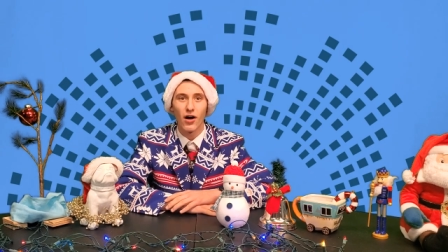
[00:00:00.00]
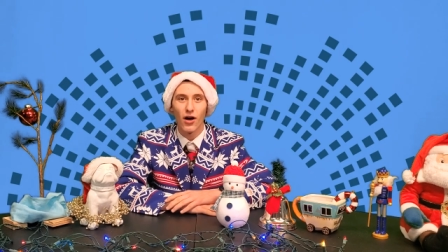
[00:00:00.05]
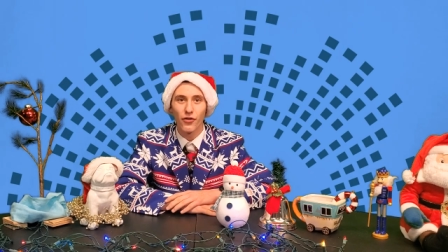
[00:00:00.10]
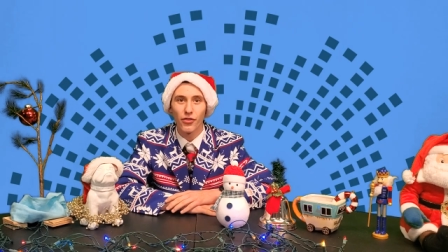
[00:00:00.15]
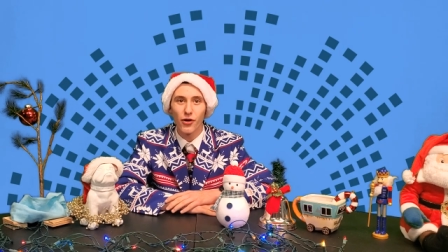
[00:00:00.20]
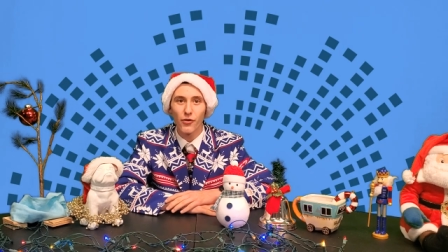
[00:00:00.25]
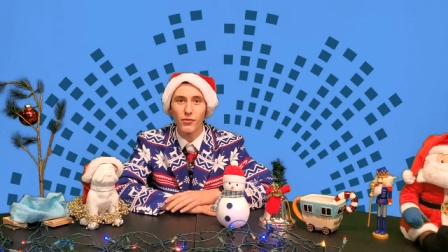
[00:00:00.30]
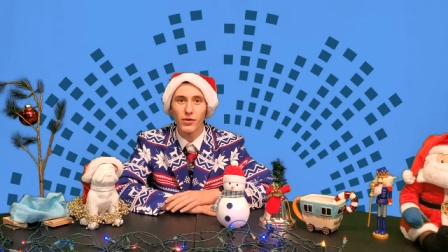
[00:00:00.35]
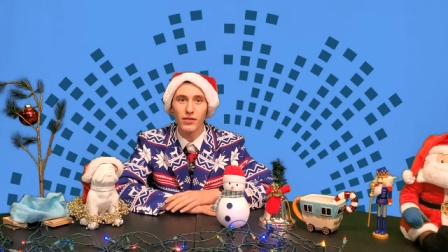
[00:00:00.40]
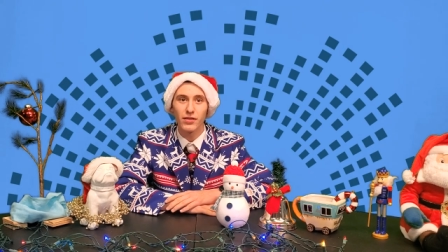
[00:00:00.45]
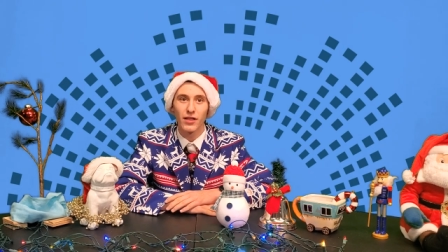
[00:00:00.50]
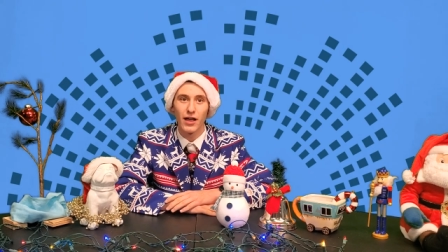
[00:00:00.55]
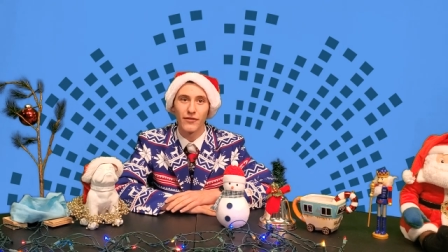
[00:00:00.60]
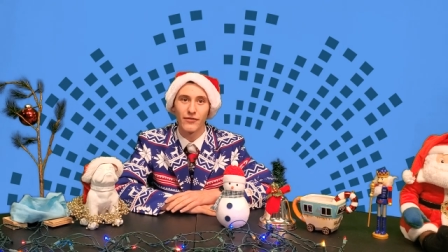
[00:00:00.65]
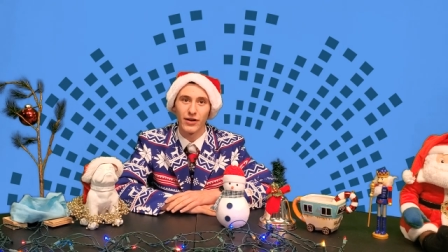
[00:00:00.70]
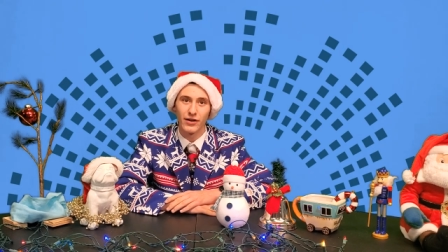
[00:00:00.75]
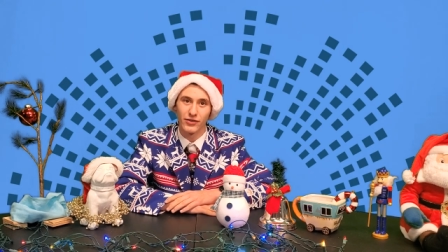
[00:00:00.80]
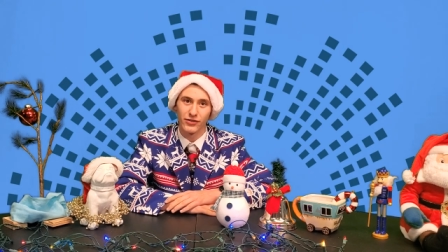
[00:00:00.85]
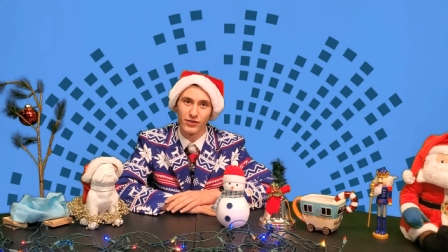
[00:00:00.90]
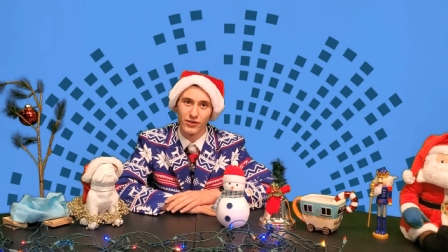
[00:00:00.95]
Although we
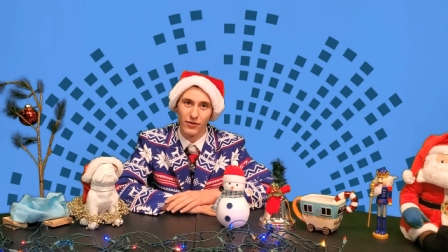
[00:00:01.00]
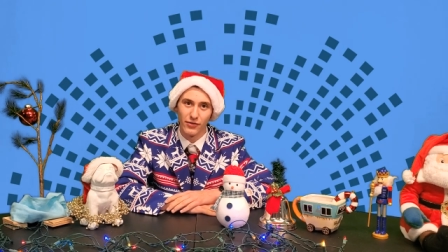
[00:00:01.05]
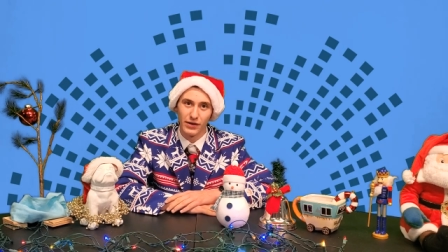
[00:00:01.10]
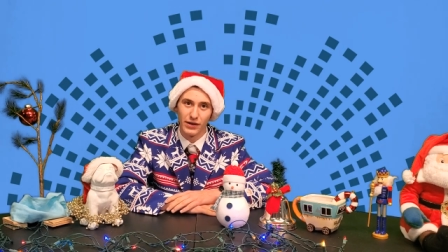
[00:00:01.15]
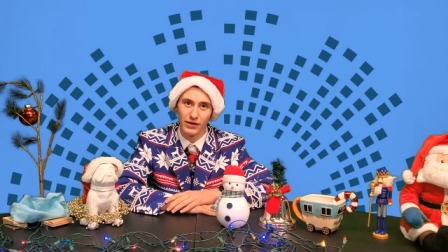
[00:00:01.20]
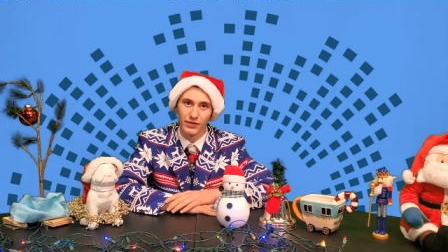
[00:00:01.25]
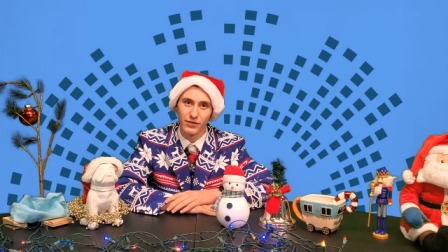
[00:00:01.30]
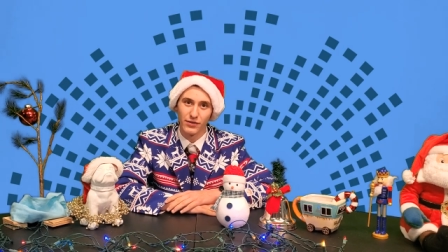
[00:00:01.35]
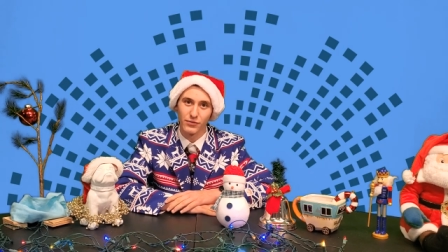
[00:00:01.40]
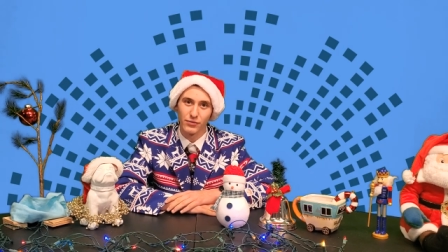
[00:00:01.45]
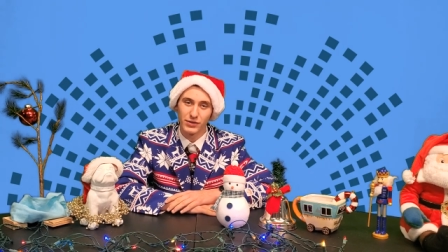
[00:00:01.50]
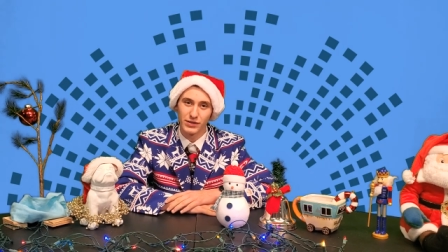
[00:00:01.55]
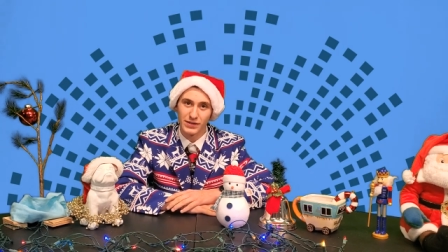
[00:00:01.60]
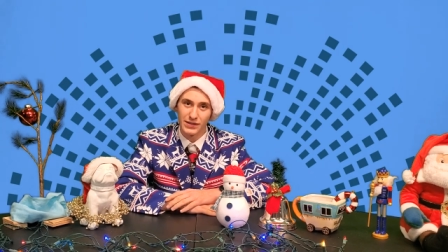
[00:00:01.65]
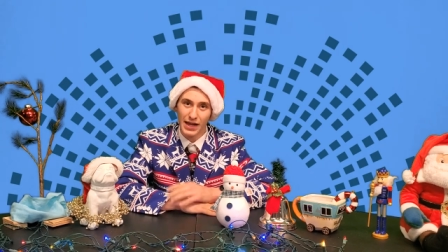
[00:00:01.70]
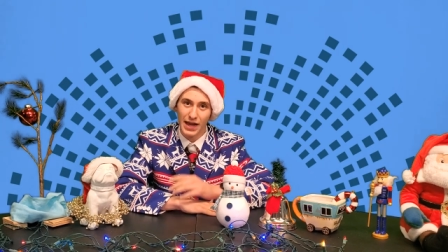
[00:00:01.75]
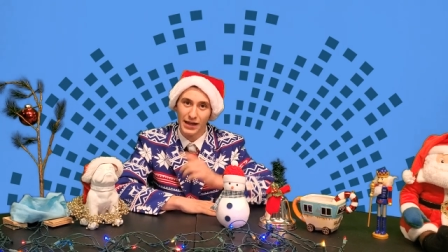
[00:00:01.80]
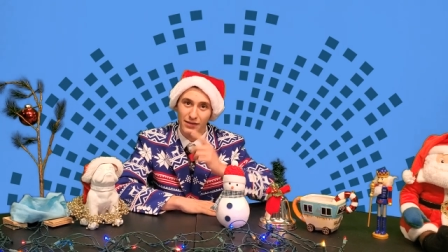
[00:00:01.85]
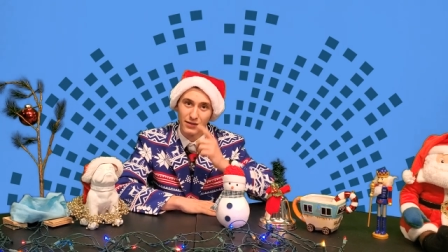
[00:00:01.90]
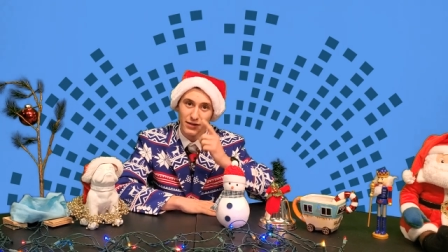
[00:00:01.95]
love our snow days, we're
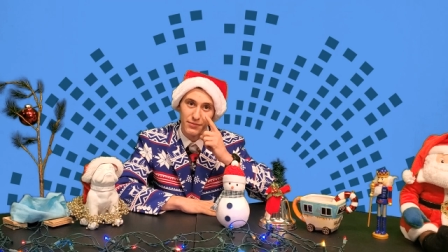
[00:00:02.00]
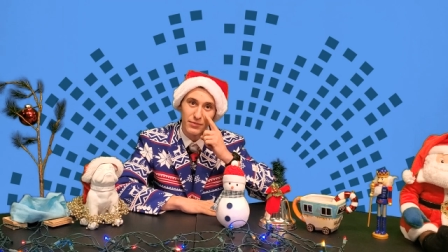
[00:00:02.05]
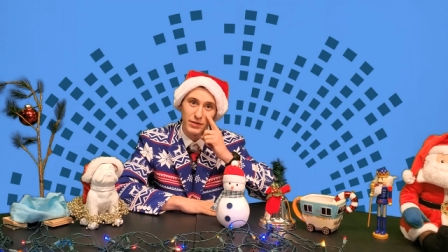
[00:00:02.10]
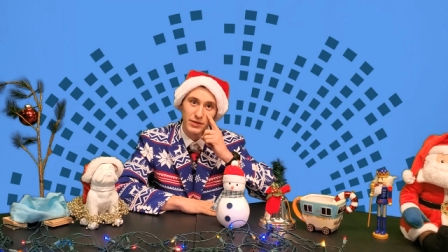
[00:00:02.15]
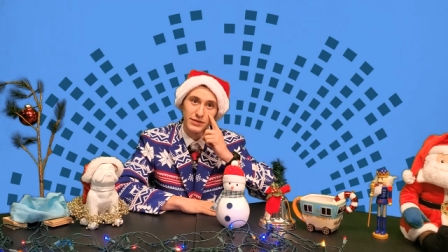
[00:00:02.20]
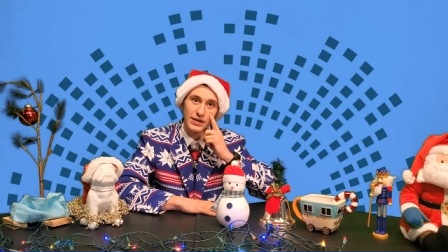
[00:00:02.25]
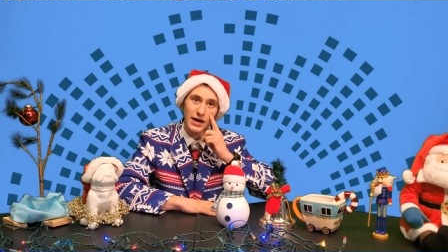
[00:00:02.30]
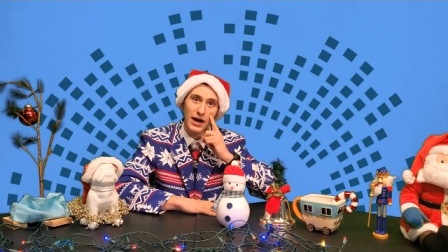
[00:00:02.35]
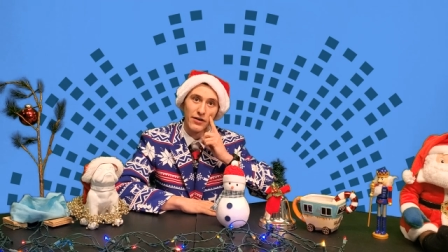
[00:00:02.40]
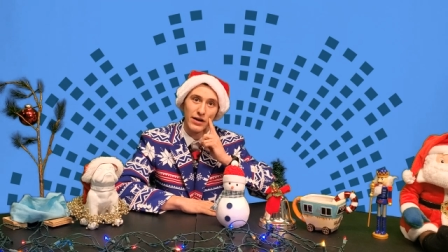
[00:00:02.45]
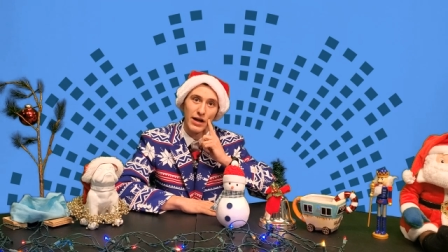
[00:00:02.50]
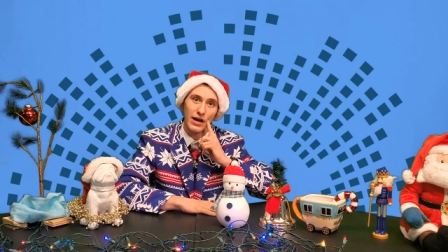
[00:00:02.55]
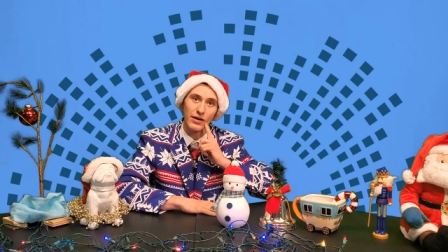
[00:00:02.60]
sad to miss out